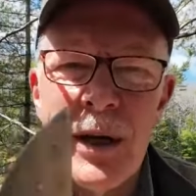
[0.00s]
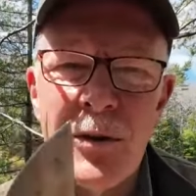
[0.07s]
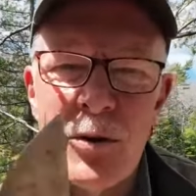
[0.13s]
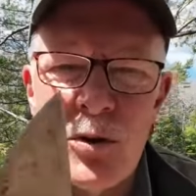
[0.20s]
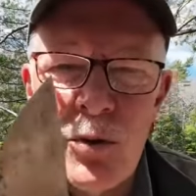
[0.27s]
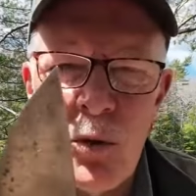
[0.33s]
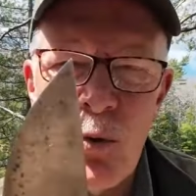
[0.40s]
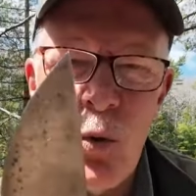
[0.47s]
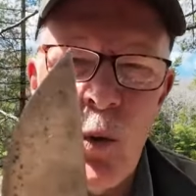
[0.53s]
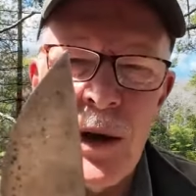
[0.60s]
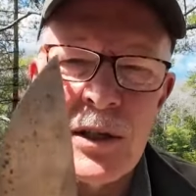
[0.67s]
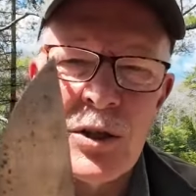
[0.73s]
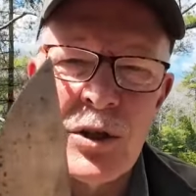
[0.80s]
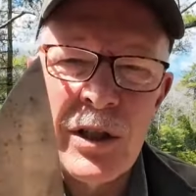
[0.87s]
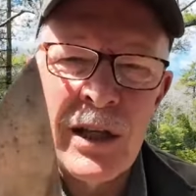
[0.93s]
and there's no
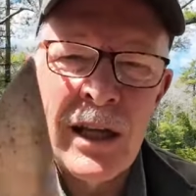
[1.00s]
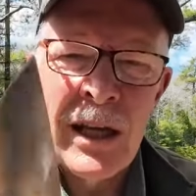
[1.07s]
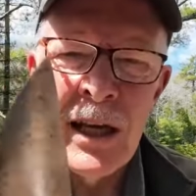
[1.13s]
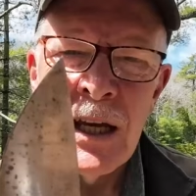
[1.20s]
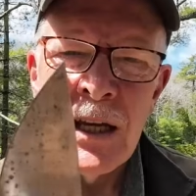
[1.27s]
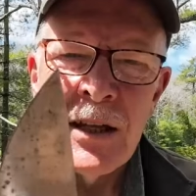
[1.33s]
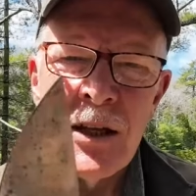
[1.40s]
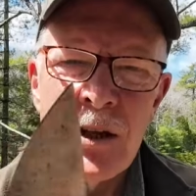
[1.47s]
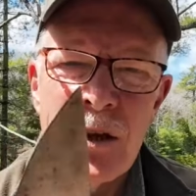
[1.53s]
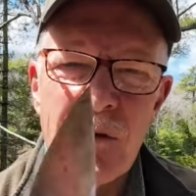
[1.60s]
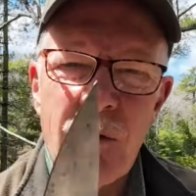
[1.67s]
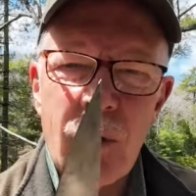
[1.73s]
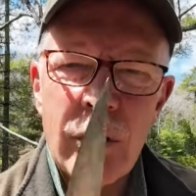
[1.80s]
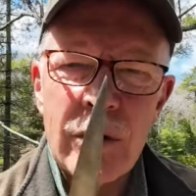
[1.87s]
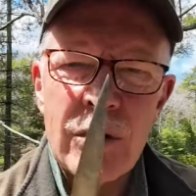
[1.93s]
question that the
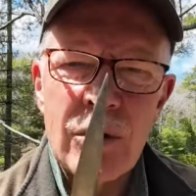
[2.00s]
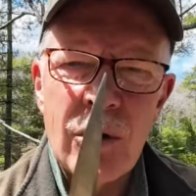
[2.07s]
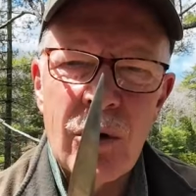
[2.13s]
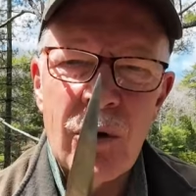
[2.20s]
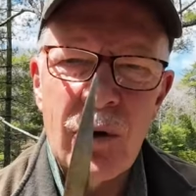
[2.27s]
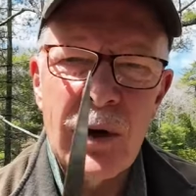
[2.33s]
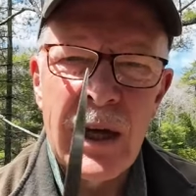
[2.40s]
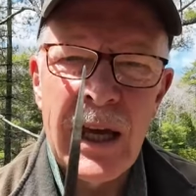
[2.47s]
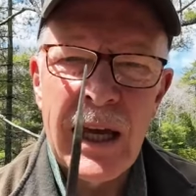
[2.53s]
Voyageur